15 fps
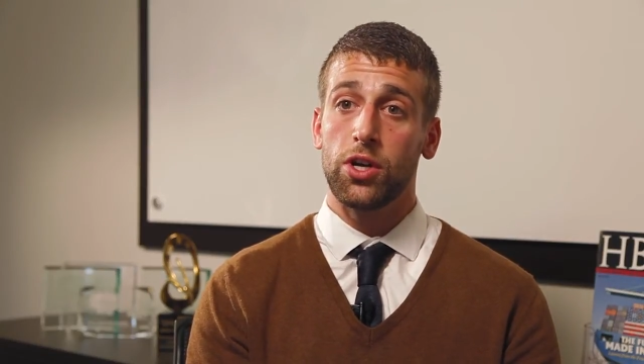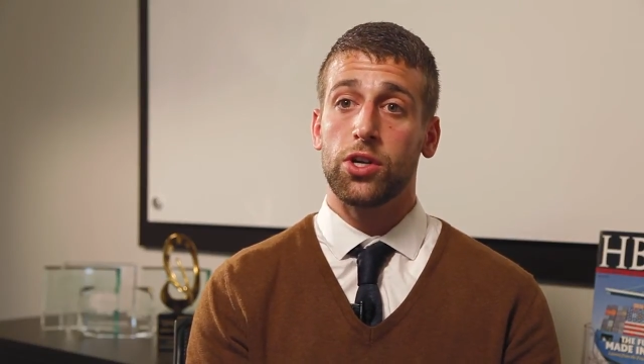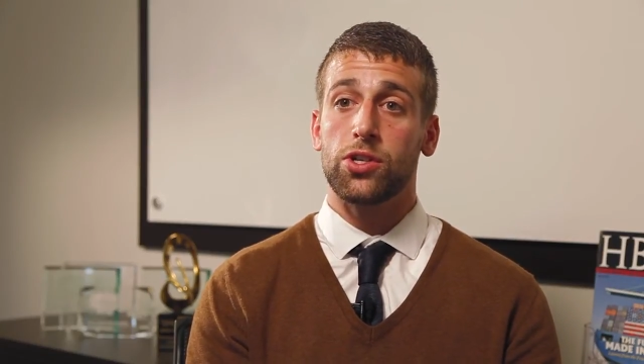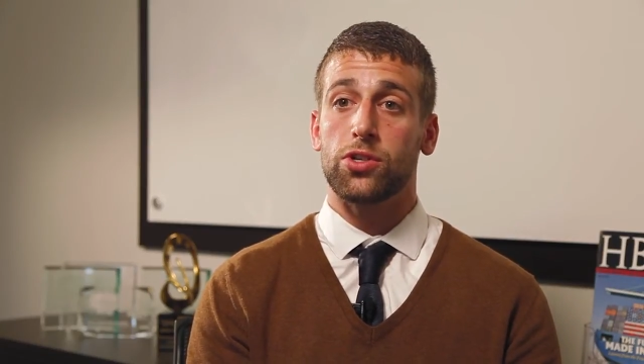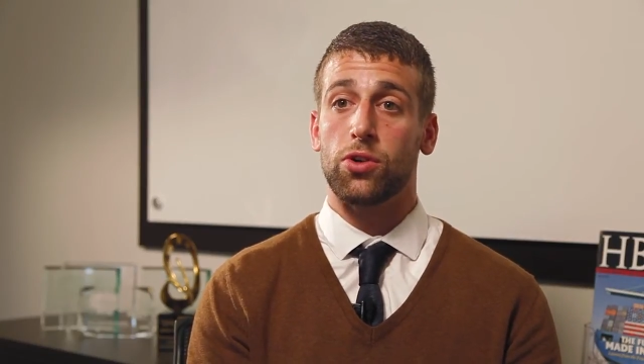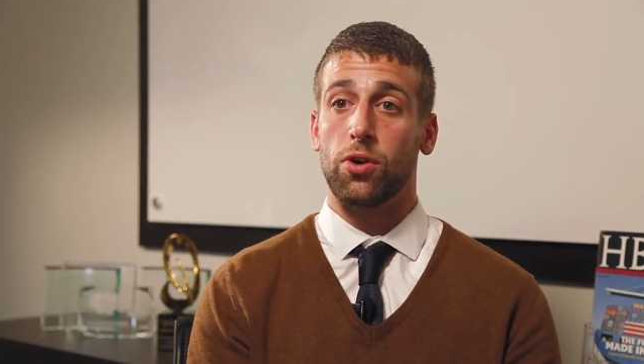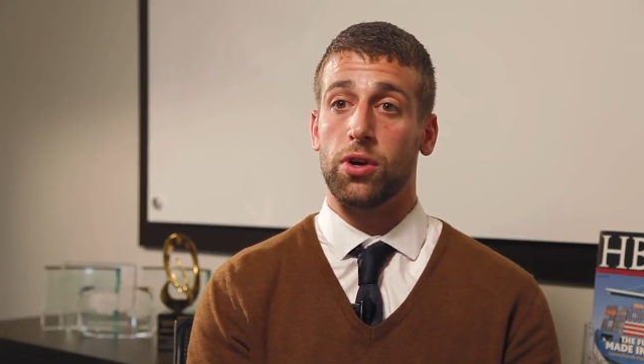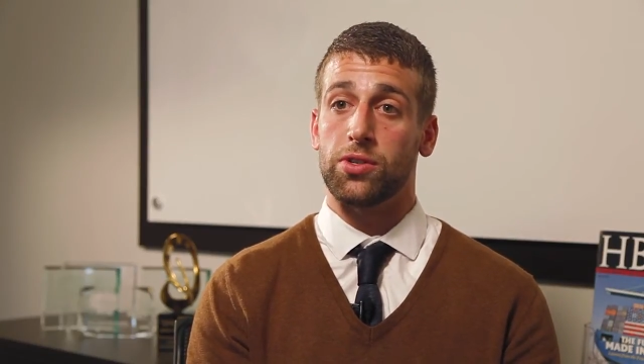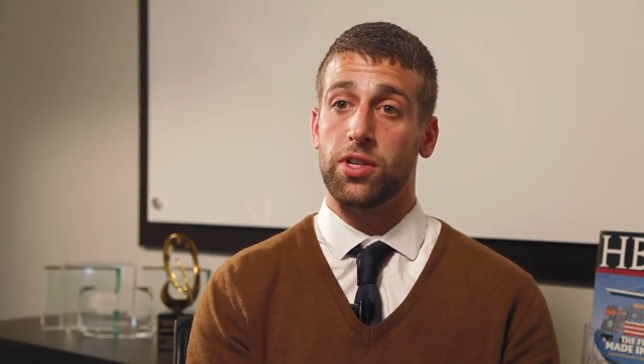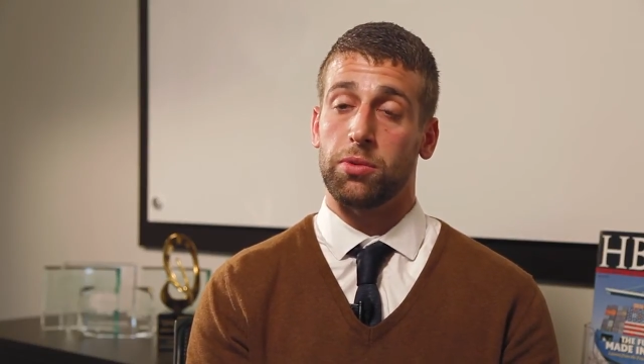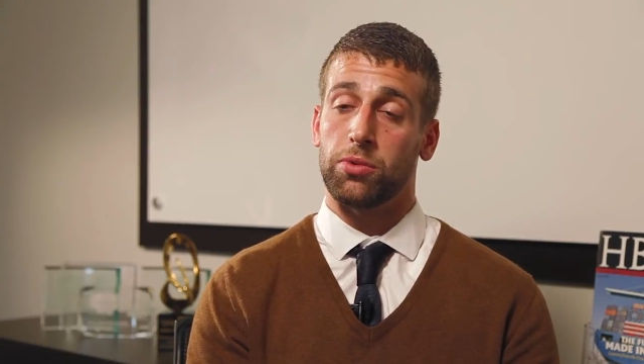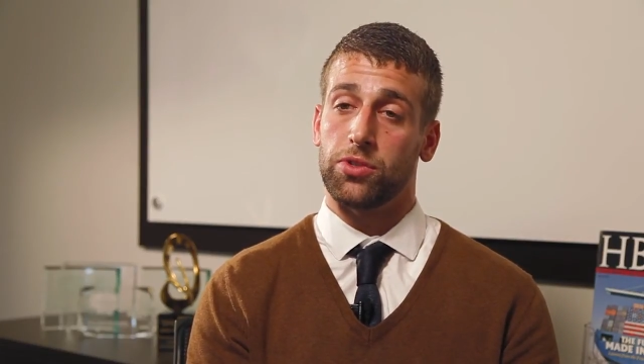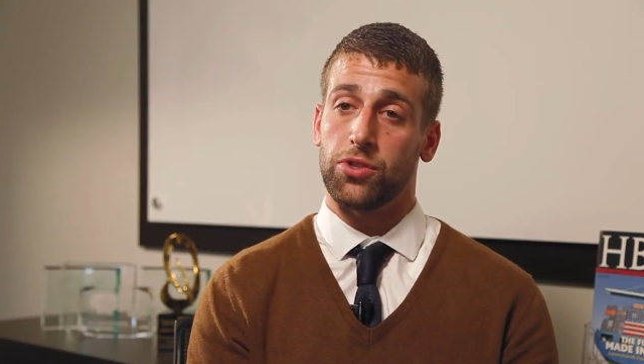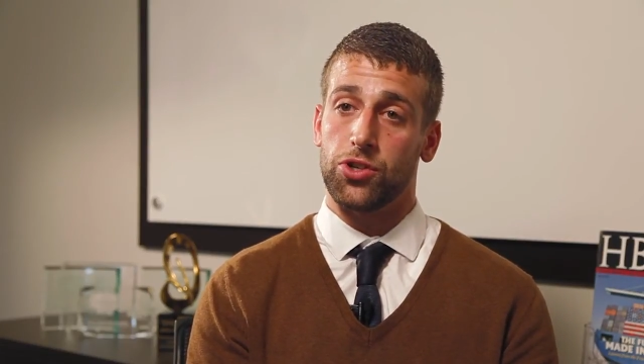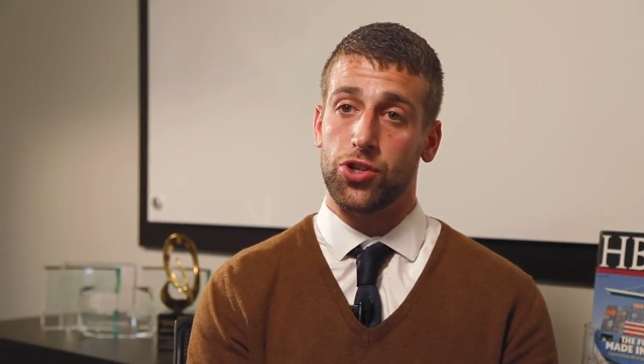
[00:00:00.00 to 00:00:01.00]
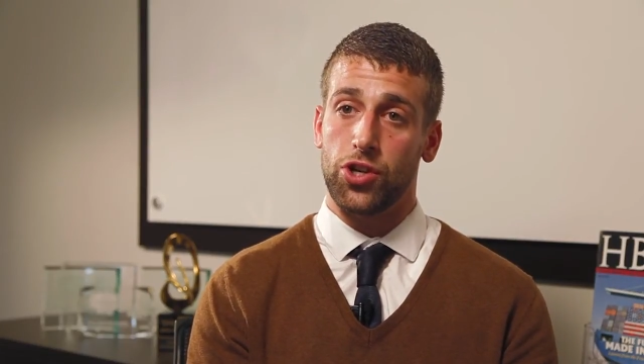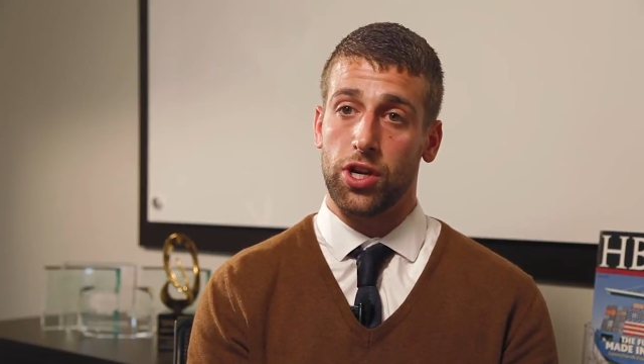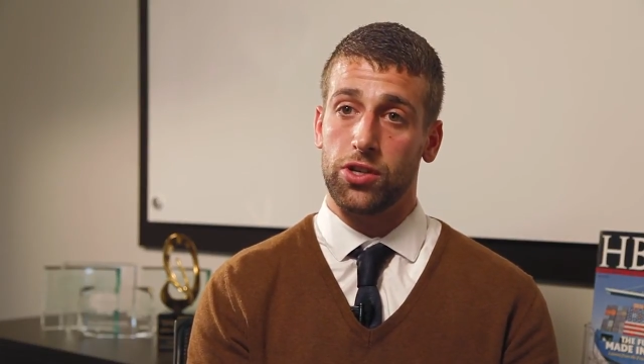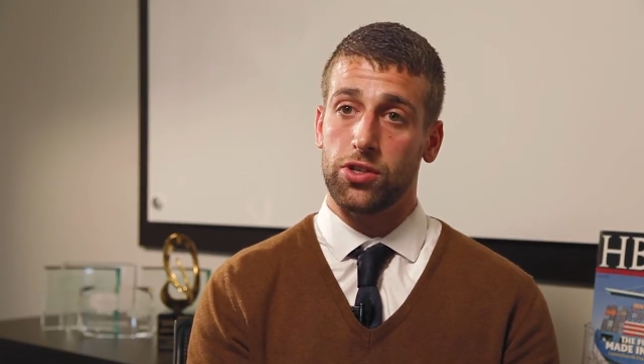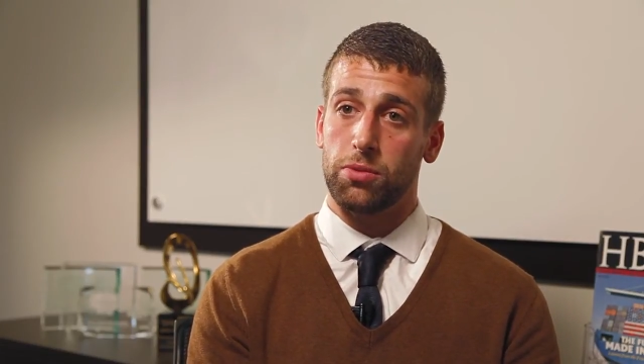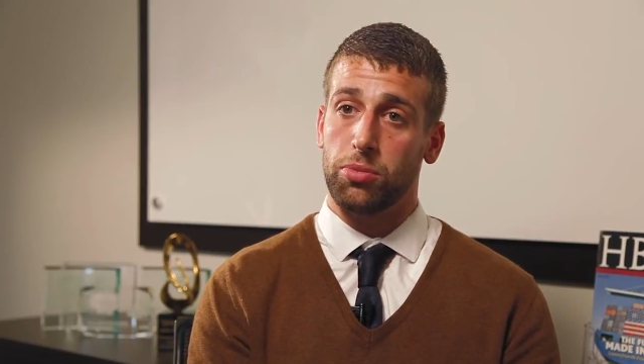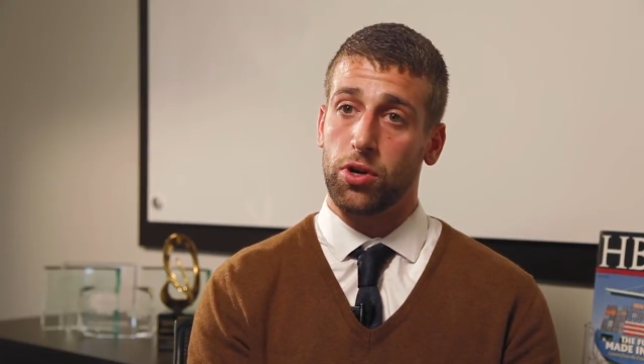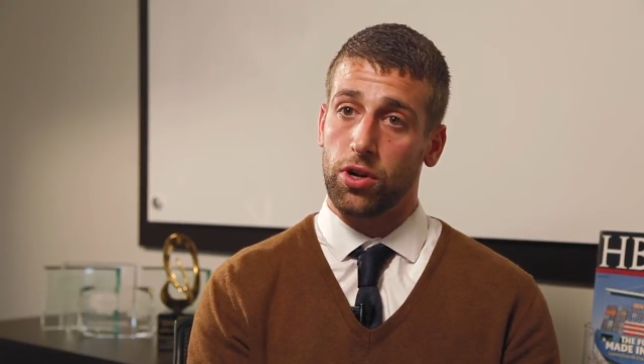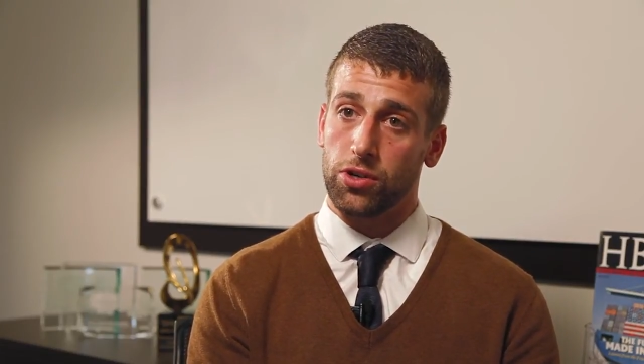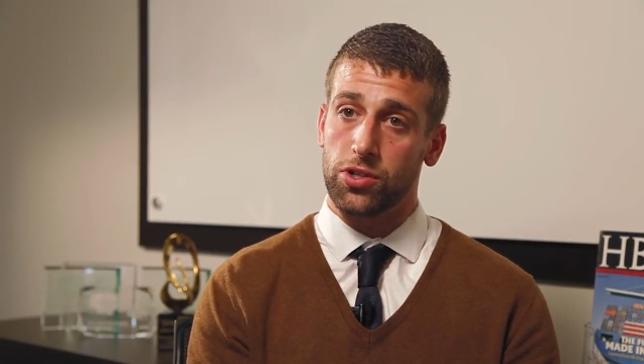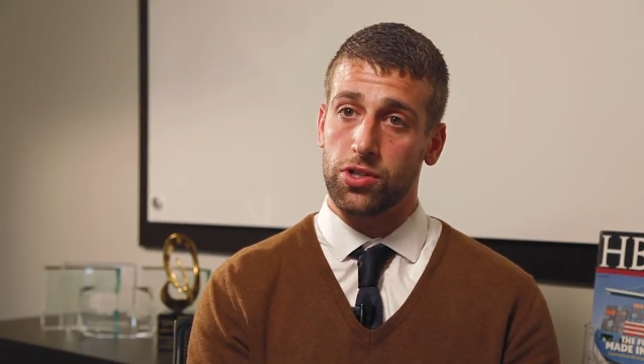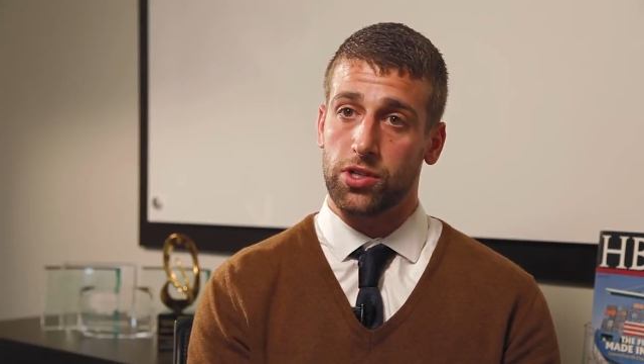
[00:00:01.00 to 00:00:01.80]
so I was able to change the production